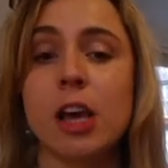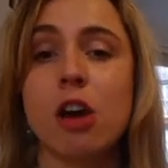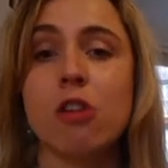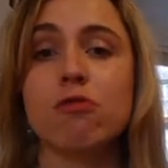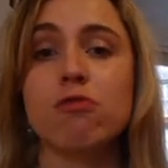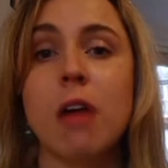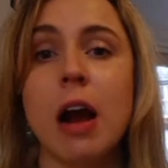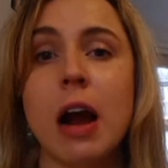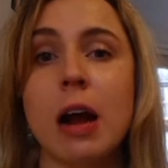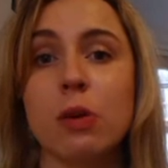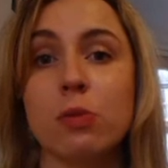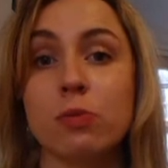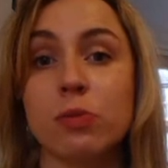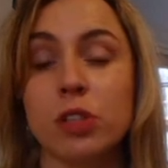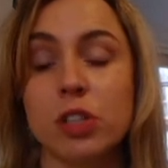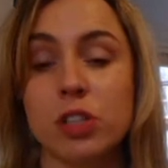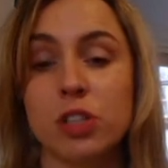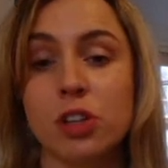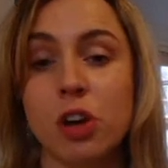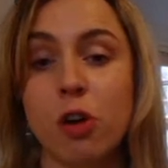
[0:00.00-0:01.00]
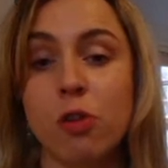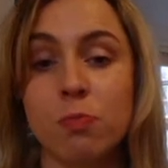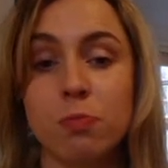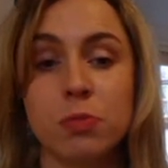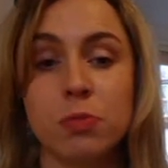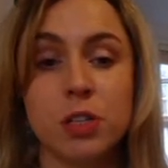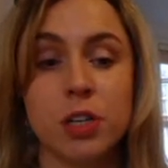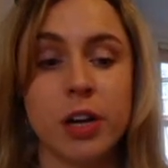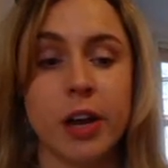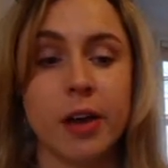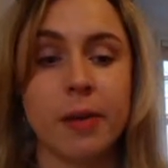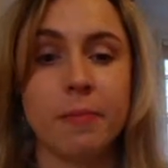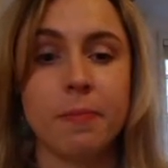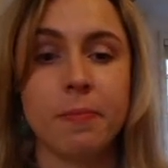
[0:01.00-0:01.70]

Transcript: around the sculpture.